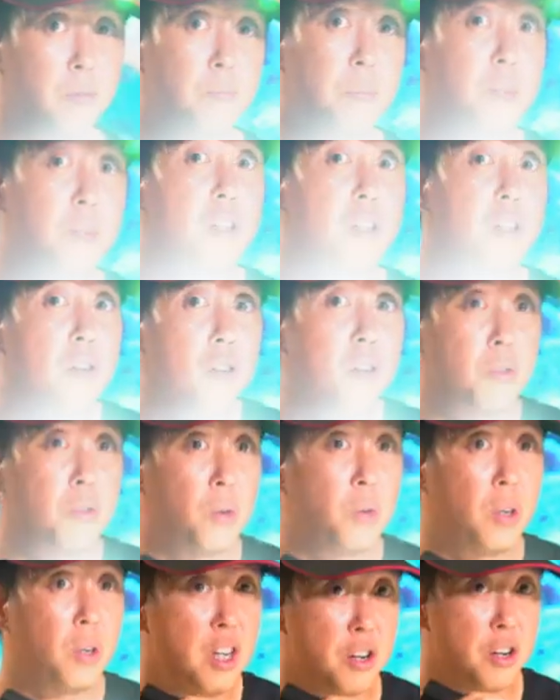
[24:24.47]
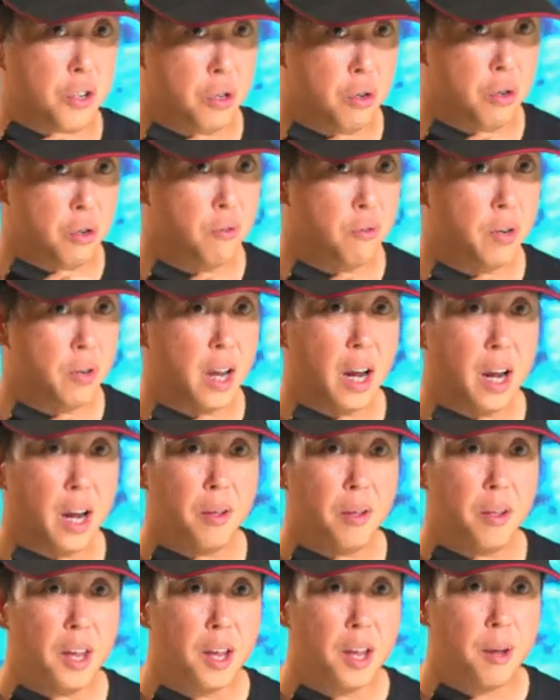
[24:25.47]
maybe it's not so clear to you over
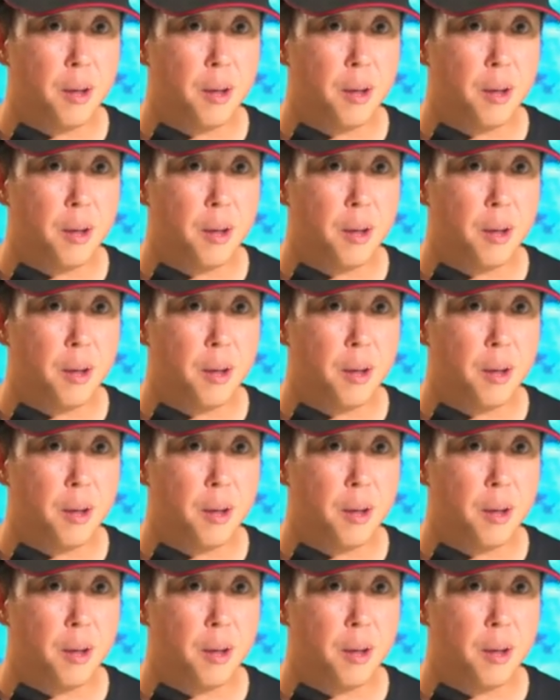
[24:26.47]
there,